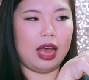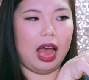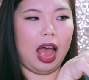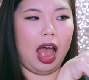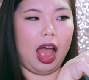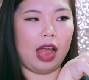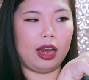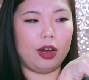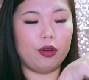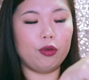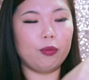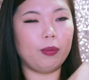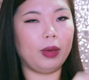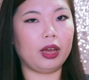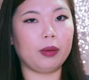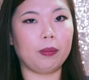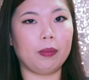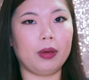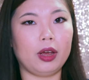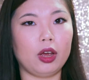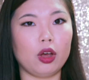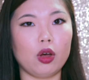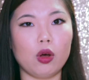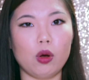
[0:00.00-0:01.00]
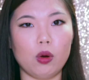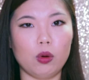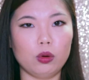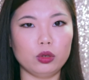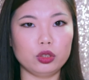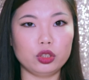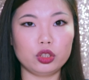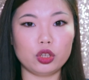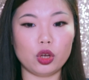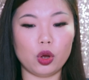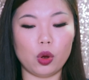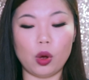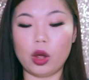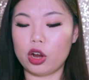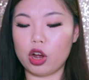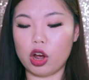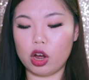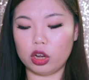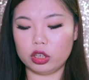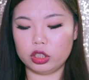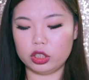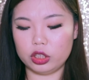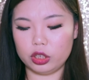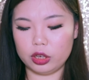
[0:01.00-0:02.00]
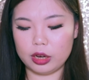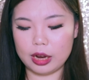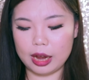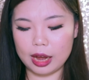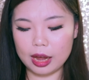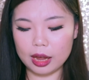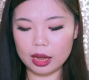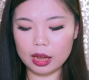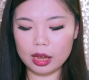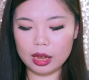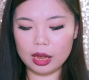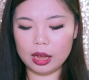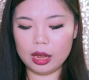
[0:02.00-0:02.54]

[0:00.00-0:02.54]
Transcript: and it will make a big hole, so I can't do that.